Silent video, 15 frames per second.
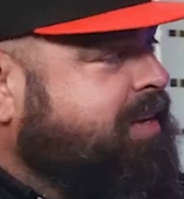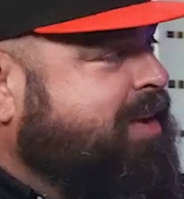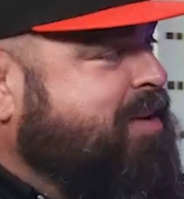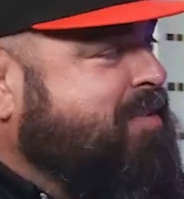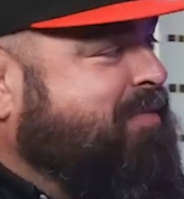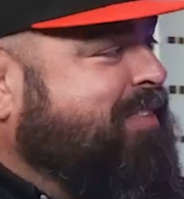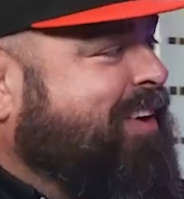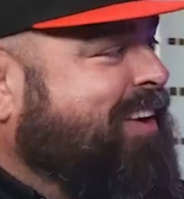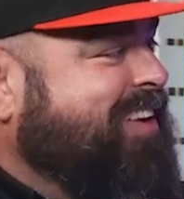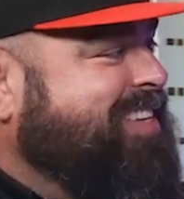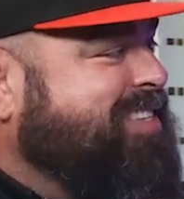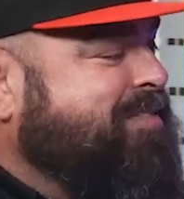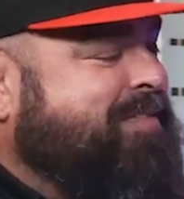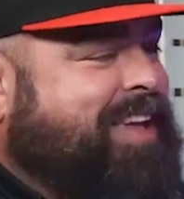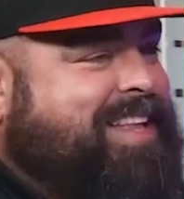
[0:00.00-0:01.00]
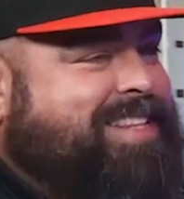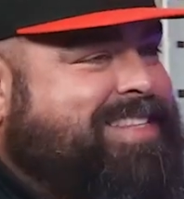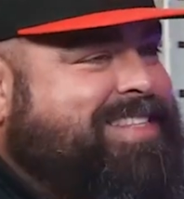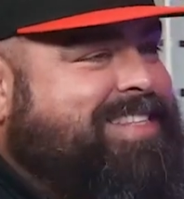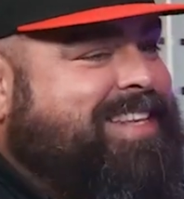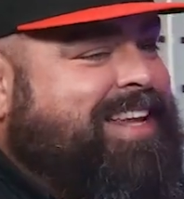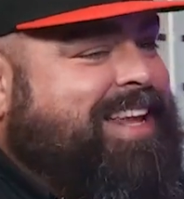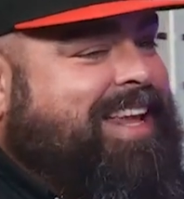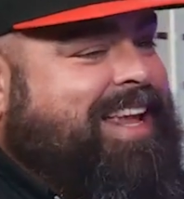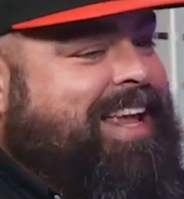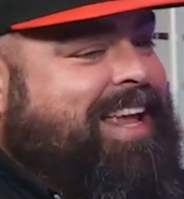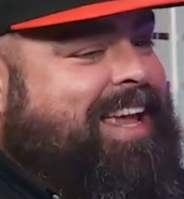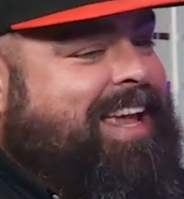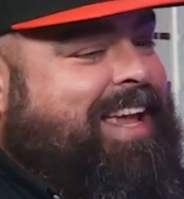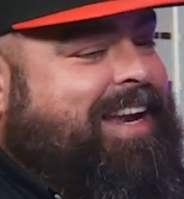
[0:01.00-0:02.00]
of all his events
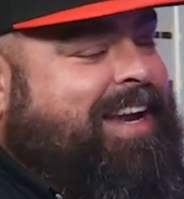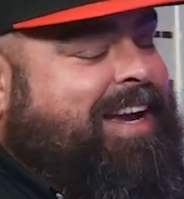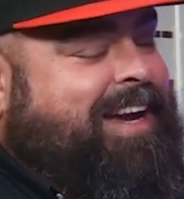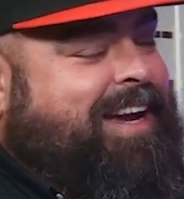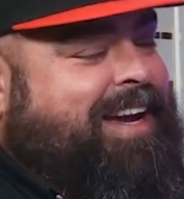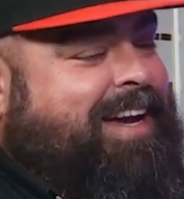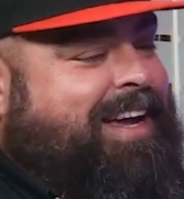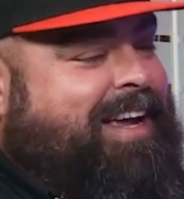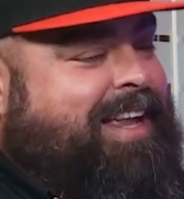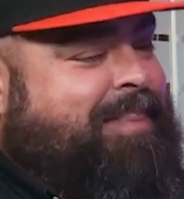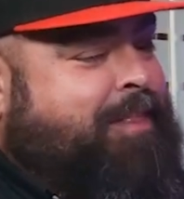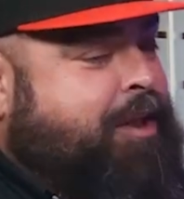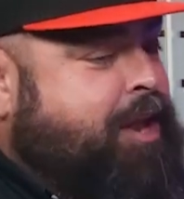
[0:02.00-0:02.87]
and the